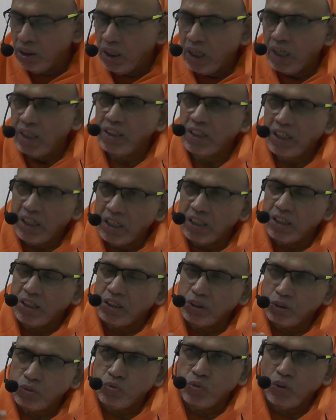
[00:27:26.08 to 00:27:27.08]
And then
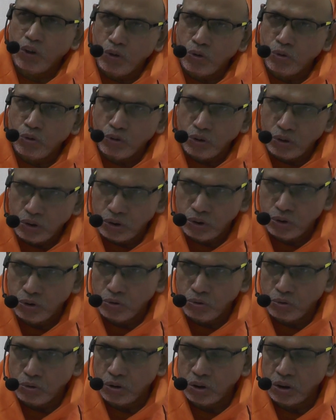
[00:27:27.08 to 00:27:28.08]
others followed
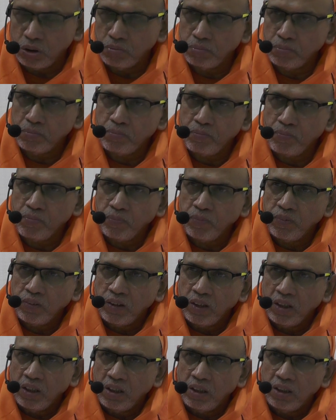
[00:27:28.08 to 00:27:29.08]
suit.
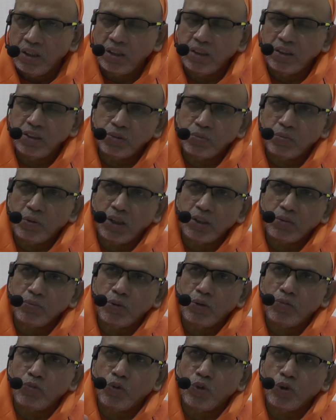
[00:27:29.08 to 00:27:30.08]
Then this
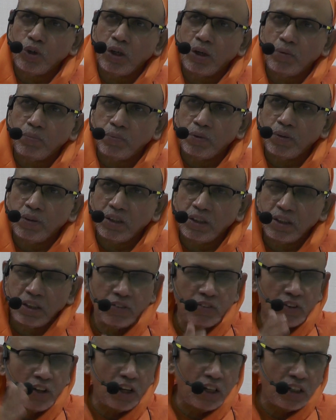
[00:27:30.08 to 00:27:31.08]
Mahatma woke up, and they
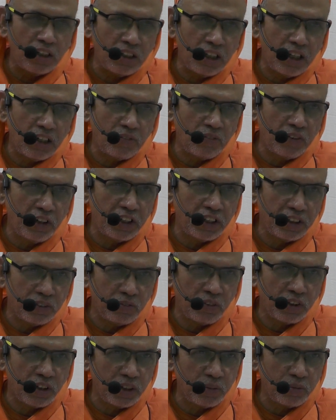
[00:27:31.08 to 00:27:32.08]
were all there
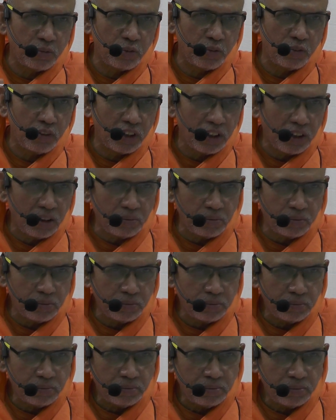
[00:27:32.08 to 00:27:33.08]
waiting for him to wake up.
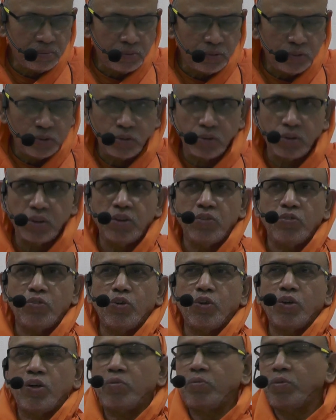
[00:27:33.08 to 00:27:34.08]
So he
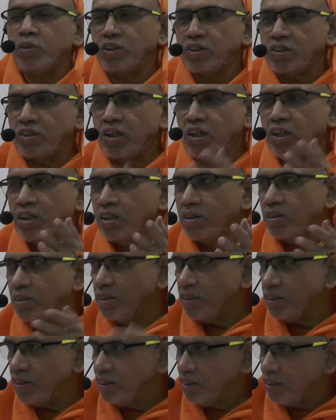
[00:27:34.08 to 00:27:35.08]
woke up and saw
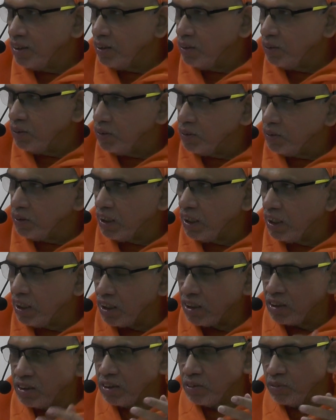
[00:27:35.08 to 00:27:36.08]
the
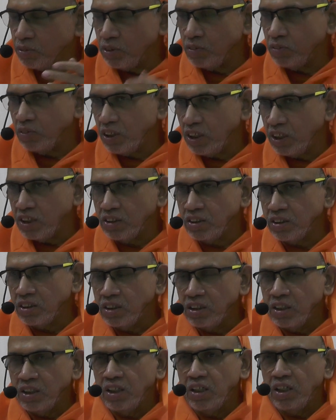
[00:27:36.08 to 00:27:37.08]
elders of the village.
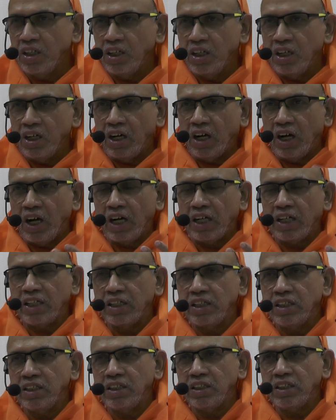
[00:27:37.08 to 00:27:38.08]
And
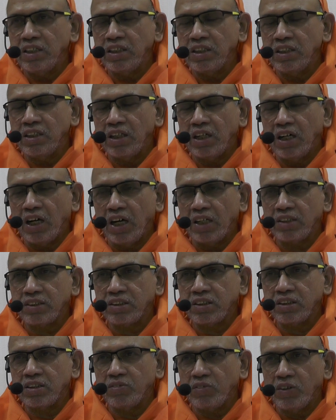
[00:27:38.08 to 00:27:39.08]
he
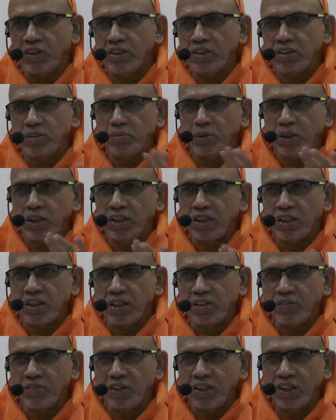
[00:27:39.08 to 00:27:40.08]
asked, "What is the matter?
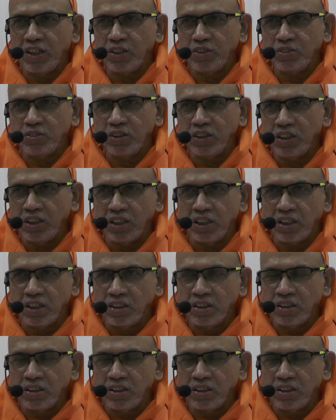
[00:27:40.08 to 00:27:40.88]
Why are you here?"